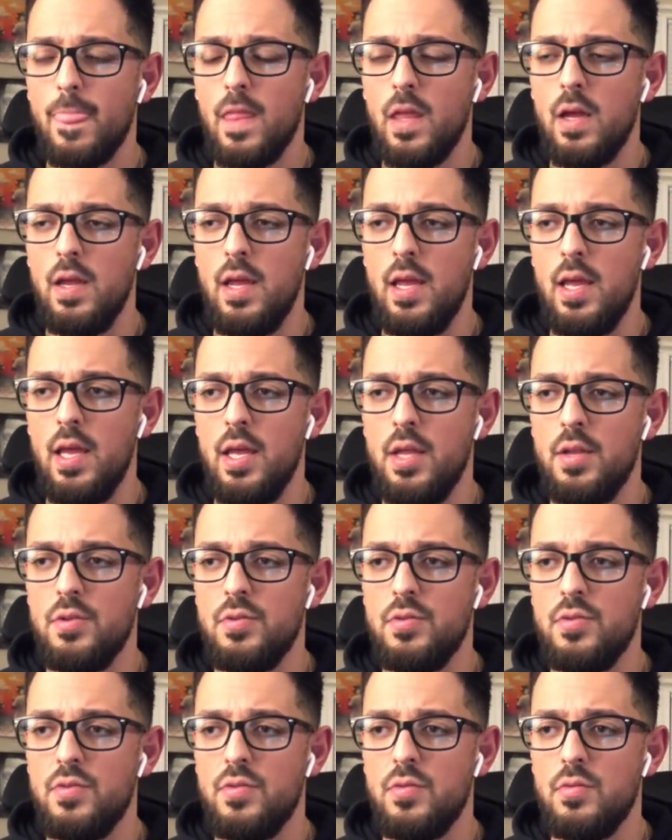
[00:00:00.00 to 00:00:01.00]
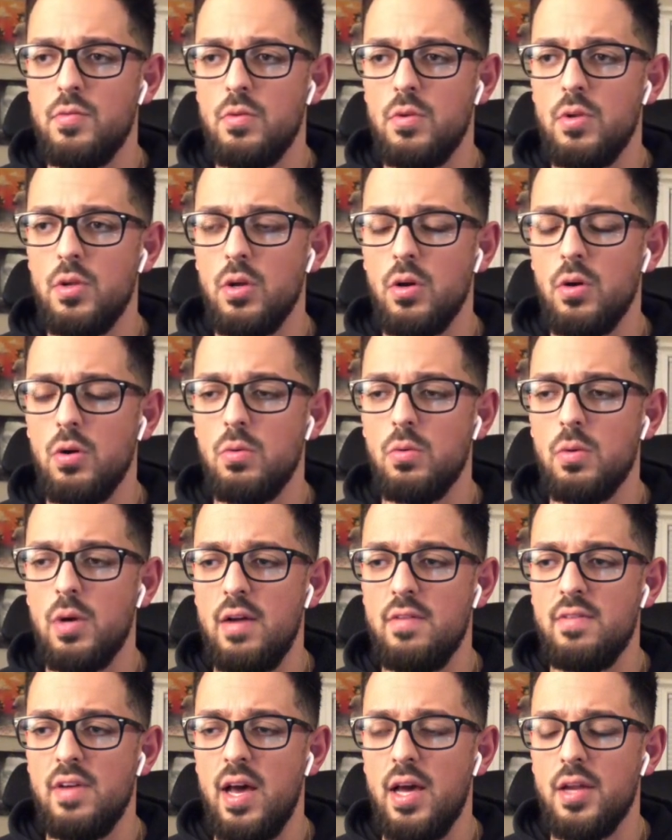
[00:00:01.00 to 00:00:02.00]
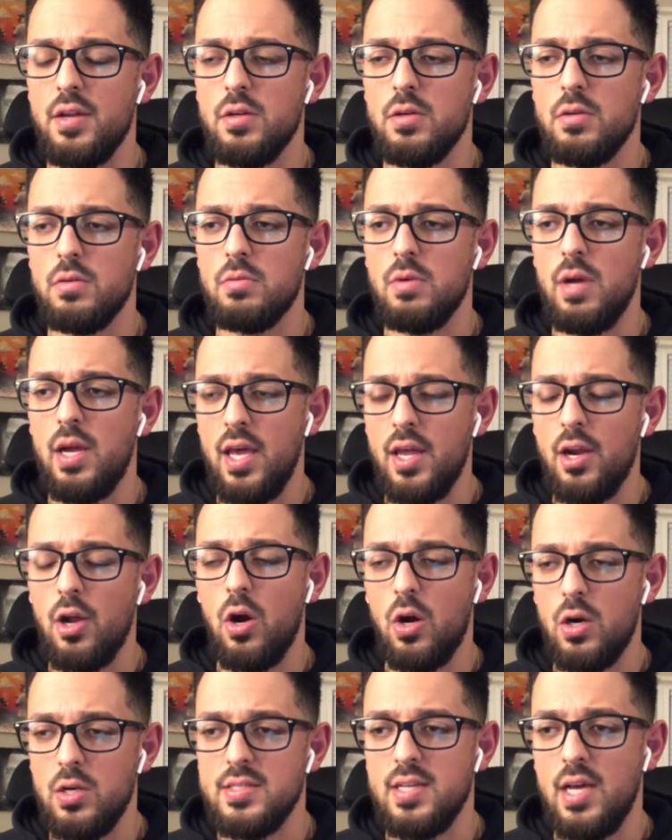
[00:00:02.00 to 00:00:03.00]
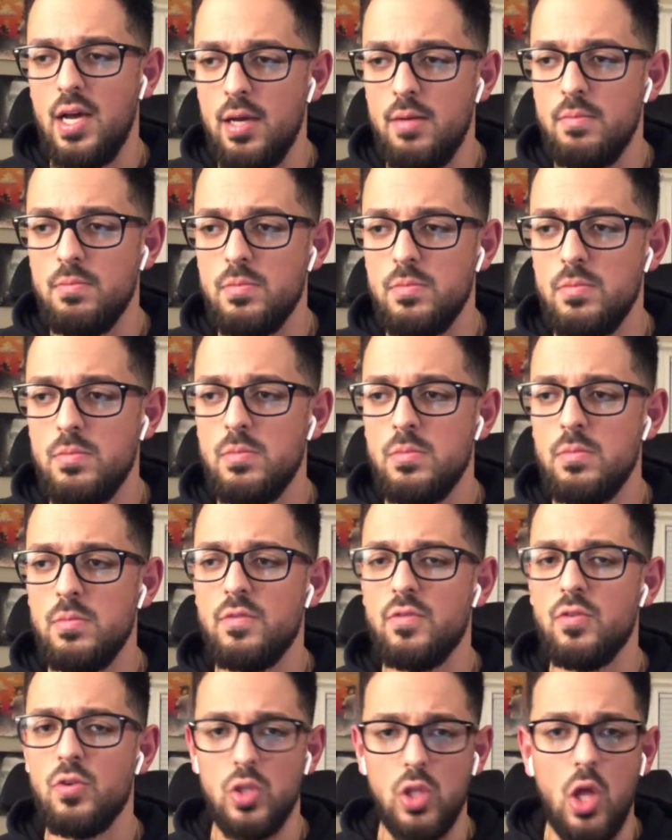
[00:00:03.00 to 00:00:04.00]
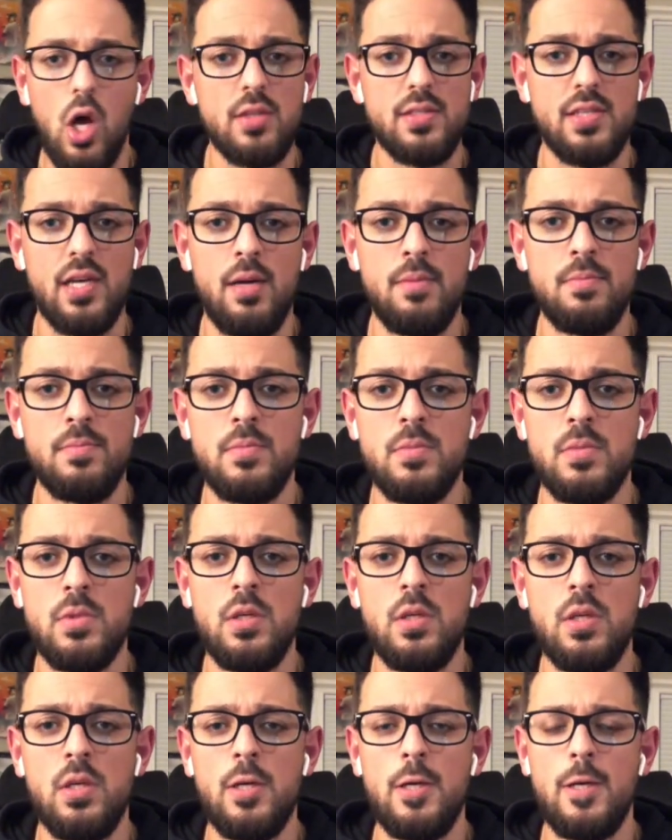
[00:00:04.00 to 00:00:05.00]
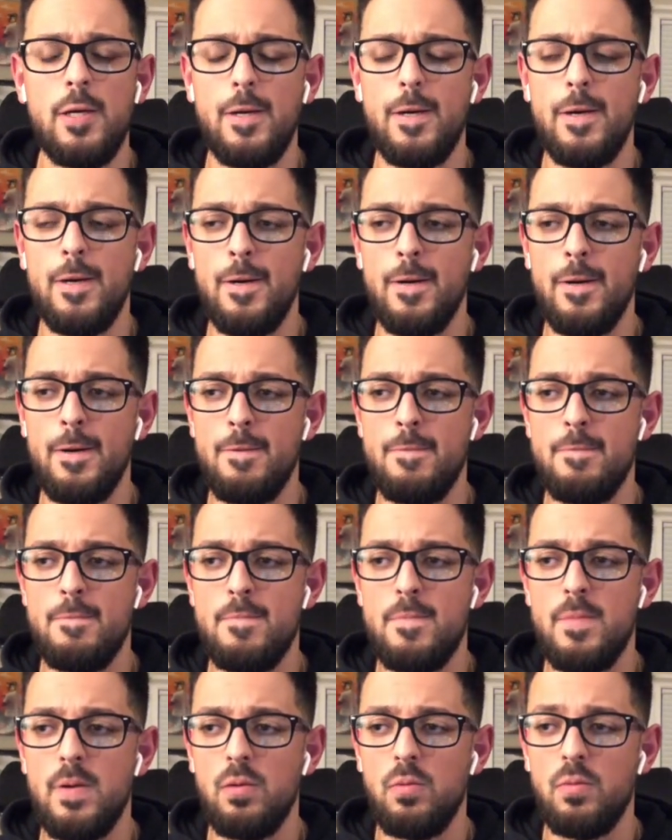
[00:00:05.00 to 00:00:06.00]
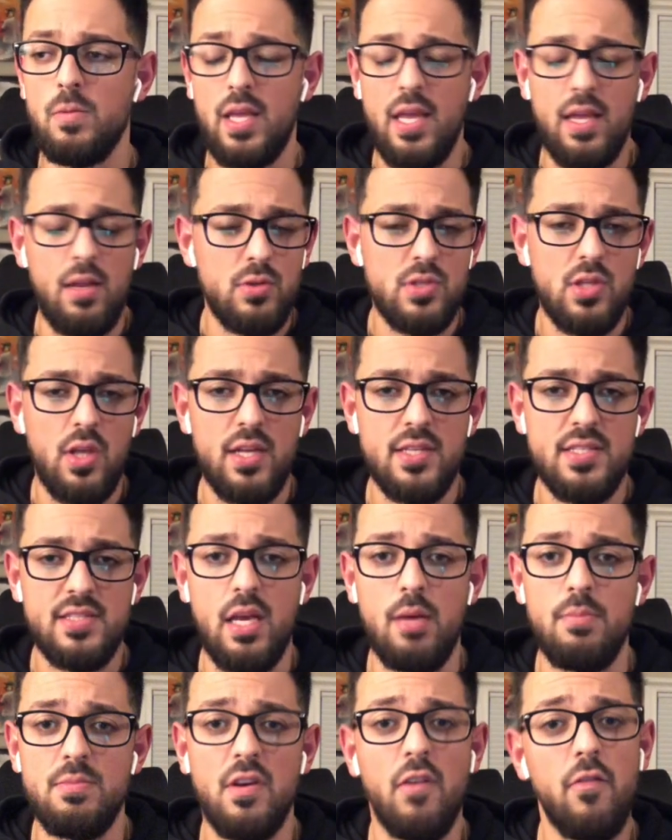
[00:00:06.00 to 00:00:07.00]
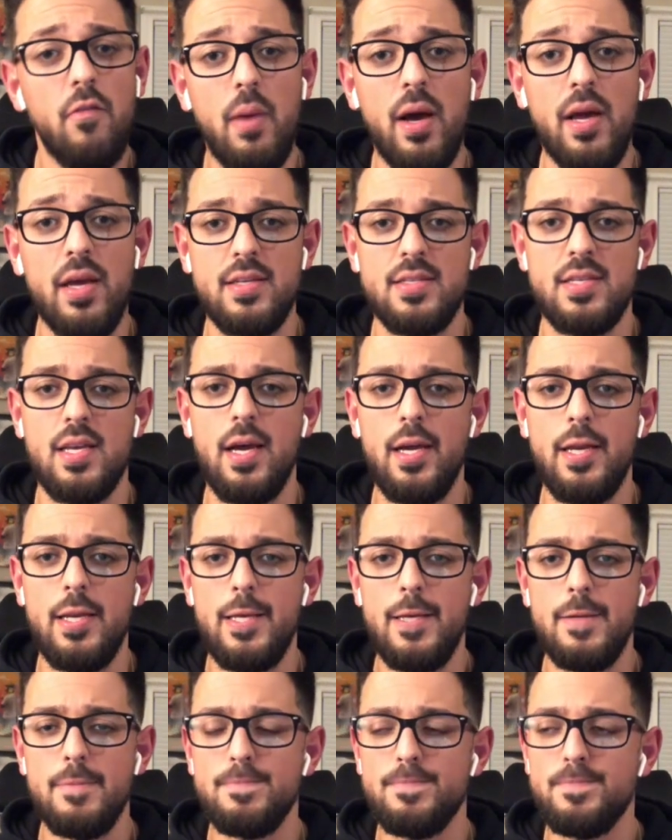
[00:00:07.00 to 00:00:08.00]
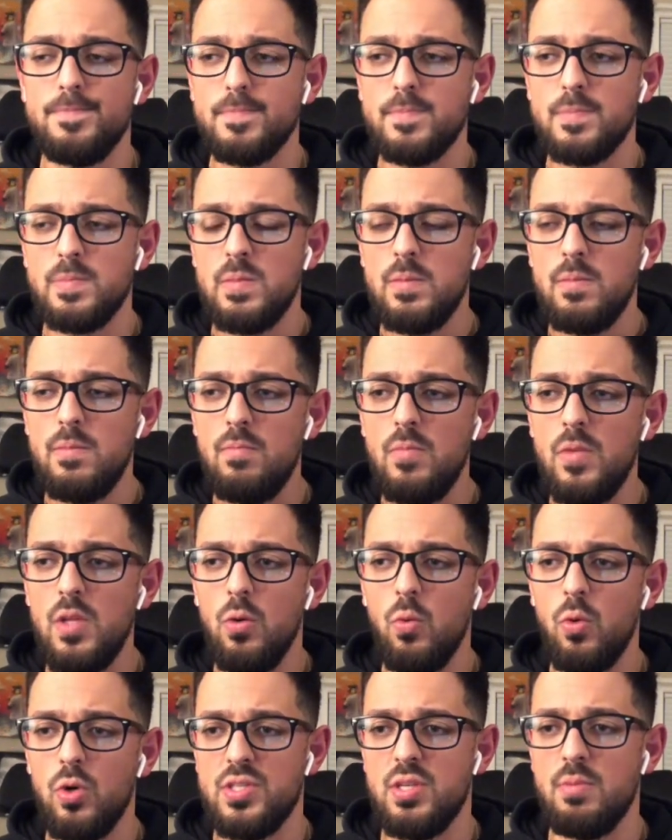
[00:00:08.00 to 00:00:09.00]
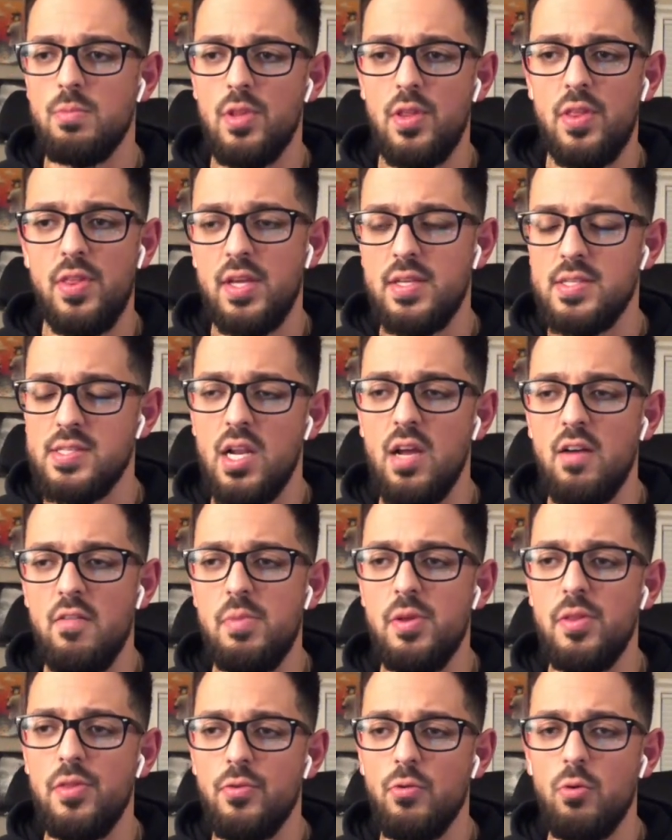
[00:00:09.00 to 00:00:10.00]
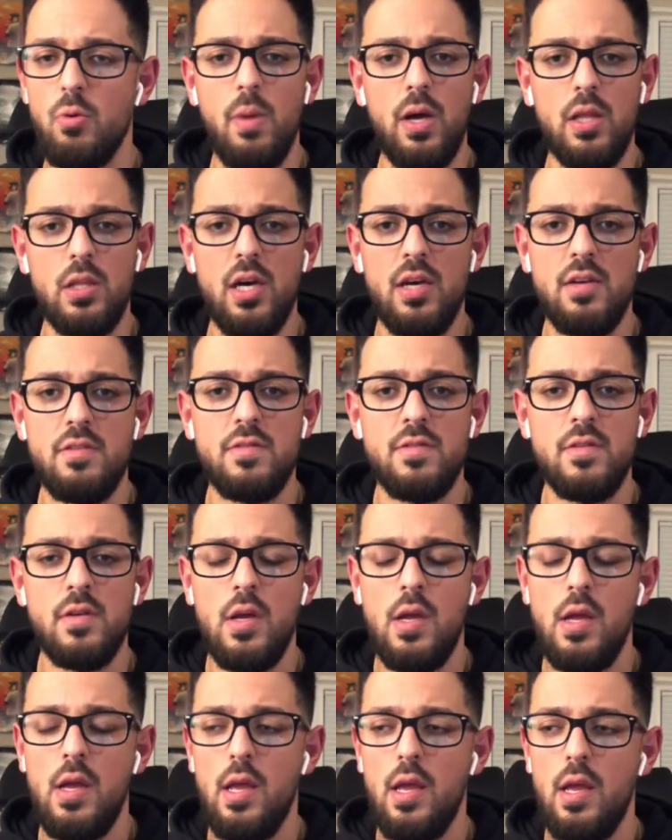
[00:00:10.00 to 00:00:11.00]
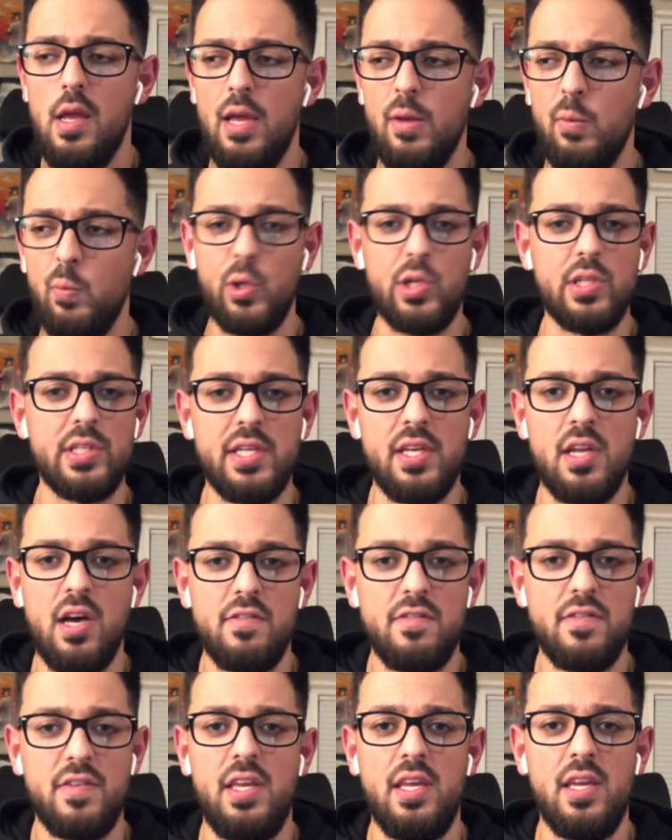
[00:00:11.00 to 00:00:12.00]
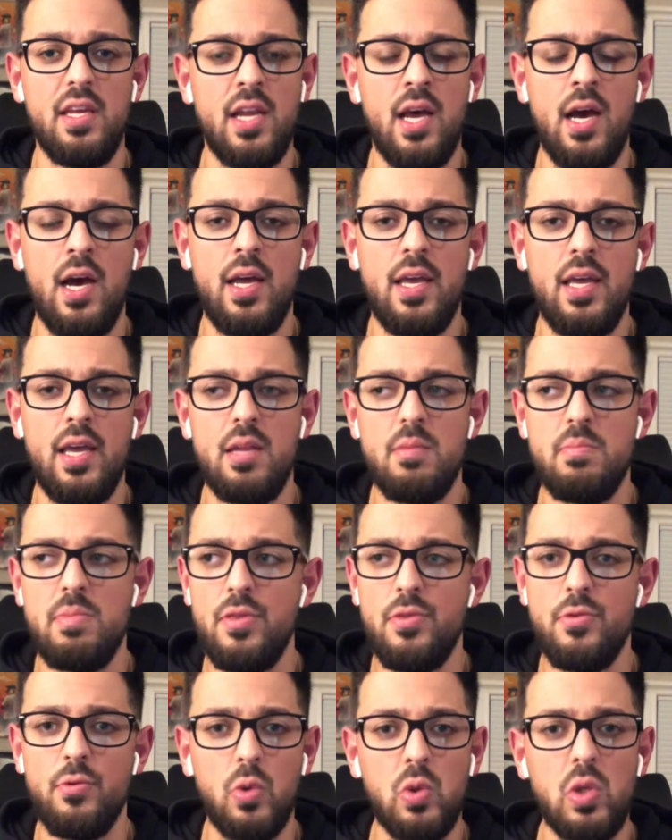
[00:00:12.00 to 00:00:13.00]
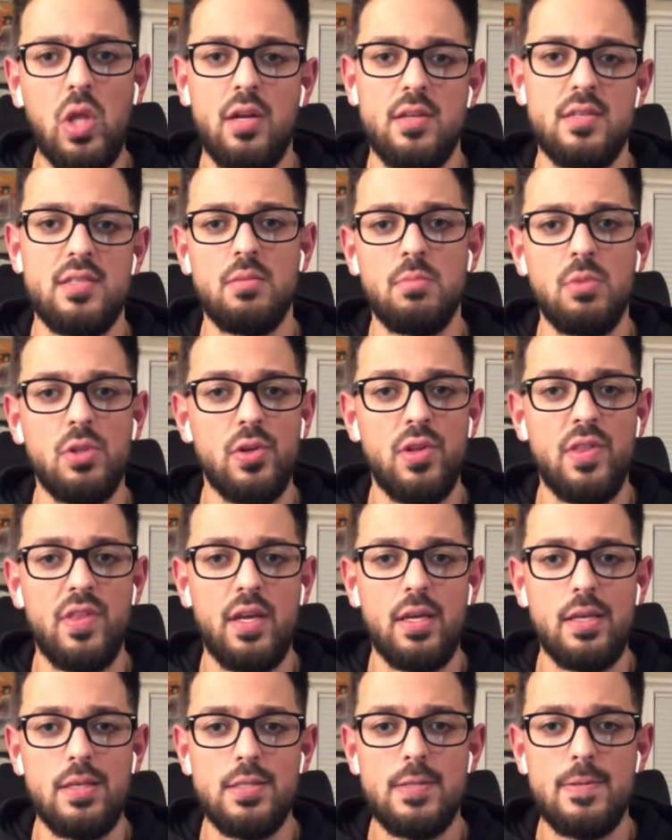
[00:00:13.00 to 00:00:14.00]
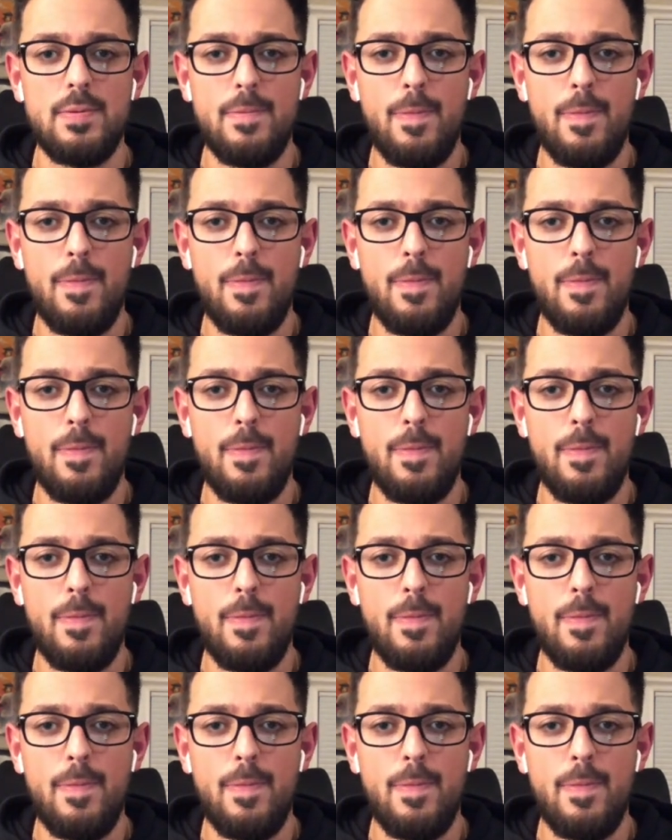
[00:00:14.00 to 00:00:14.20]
And I had a hard time for a long time. And again, it was a lot of stems of my anxiety were some of the things that I've been through in my life. And weirdly enough, he and I had been through a lot of similar things.